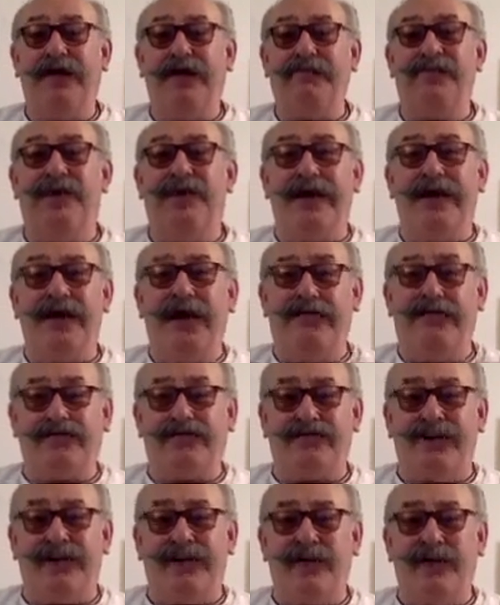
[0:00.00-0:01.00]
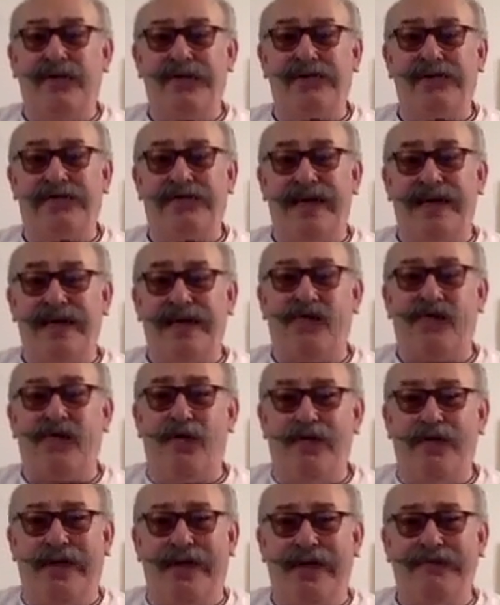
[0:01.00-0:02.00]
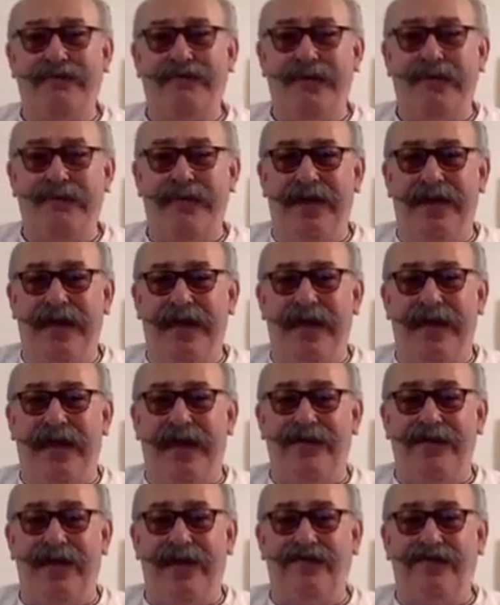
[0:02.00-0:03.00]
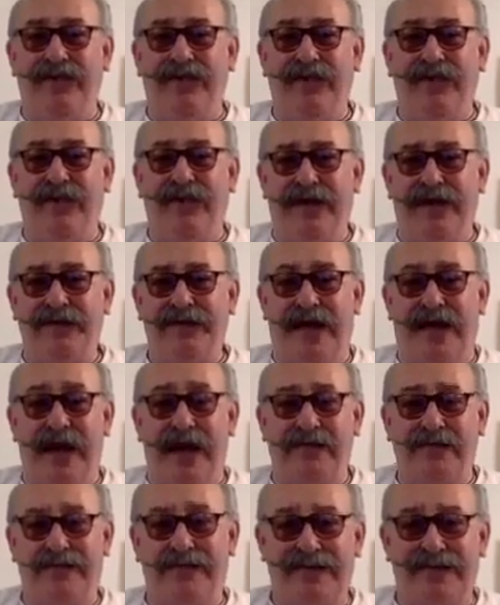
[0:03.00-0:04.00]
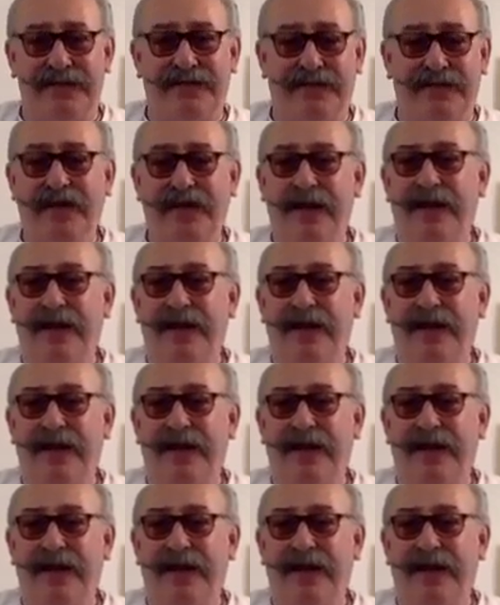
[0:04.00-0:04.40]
my life, trying to understand what made me me, and then realized how did this